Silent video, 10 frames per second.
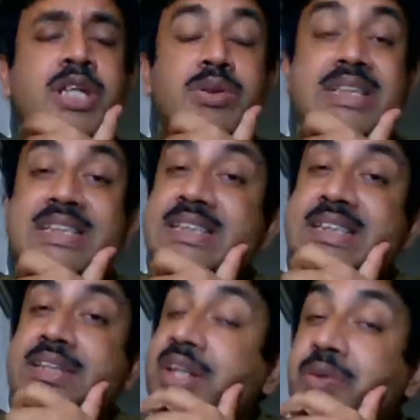So this is
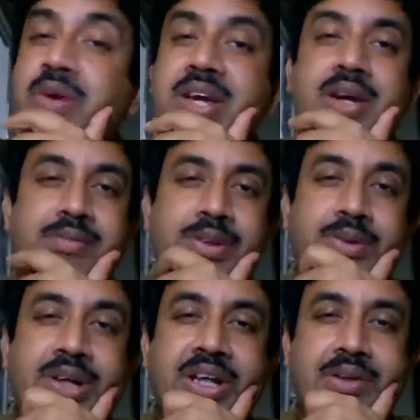the new way of
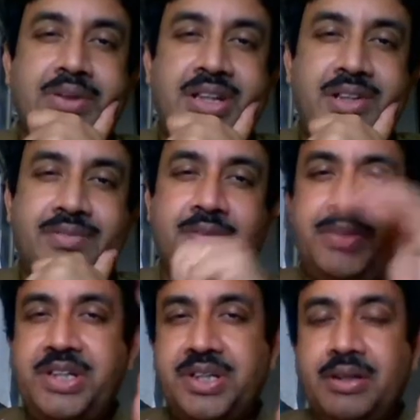looking into the
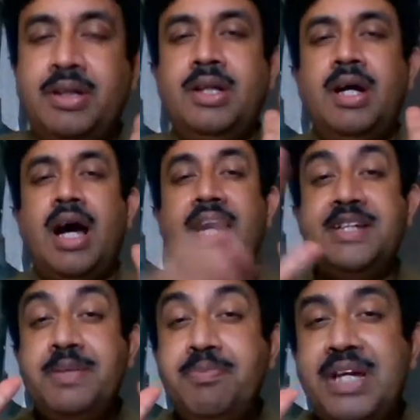information.
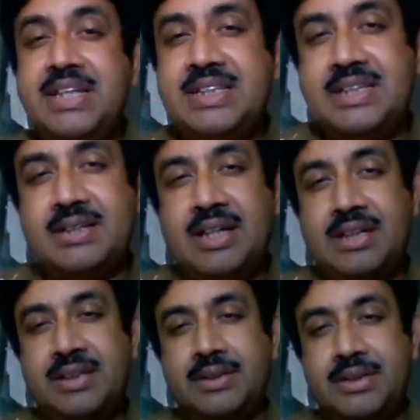I repeat,
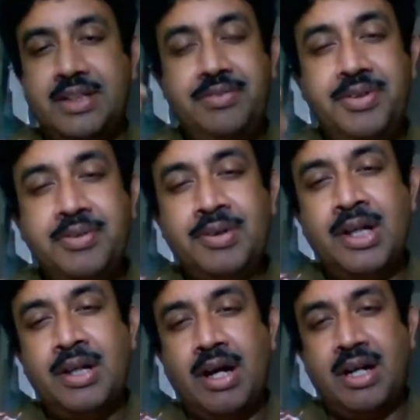and if you
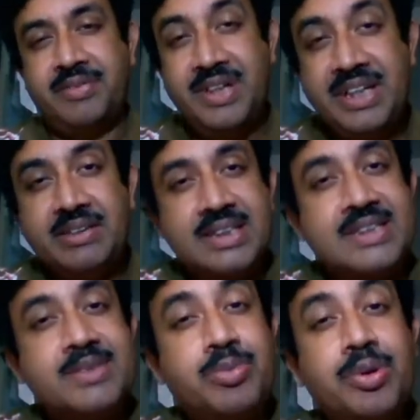are reading
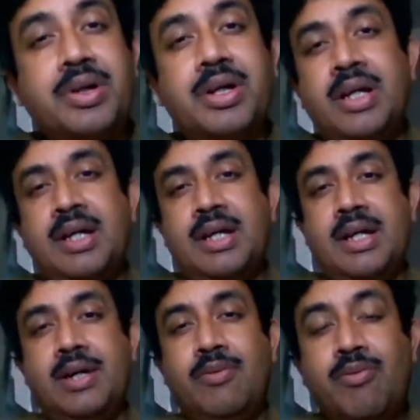this book,
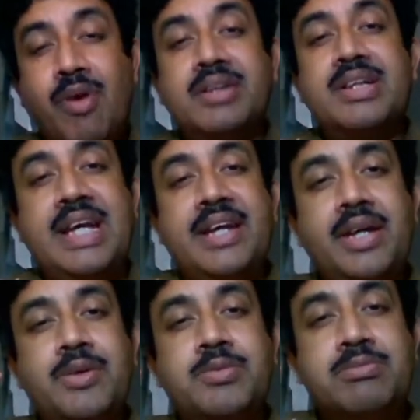one thing
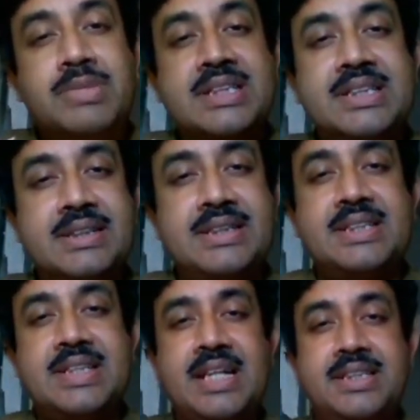you must
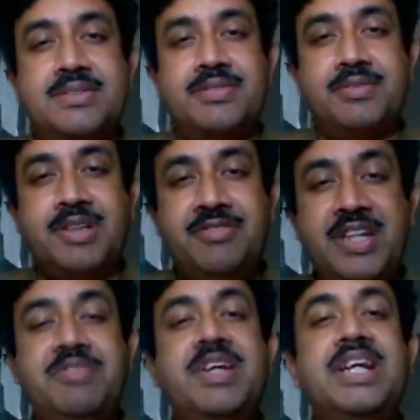understand from the
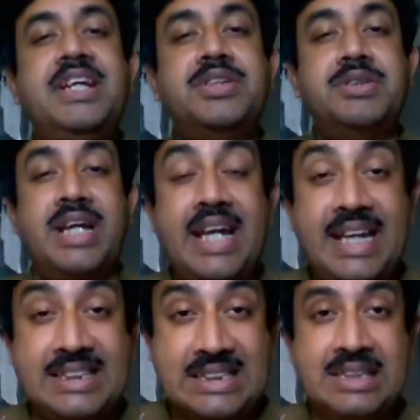very beginning to the
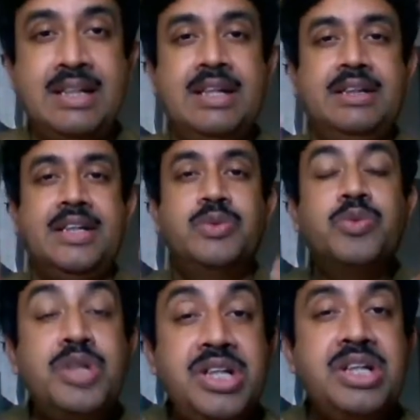end, that
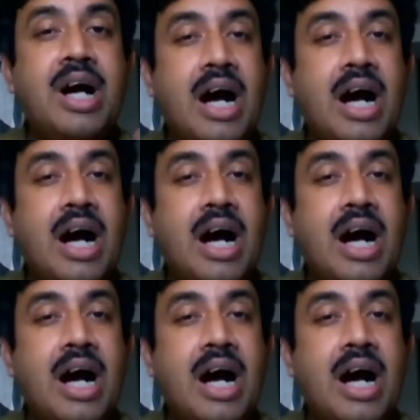we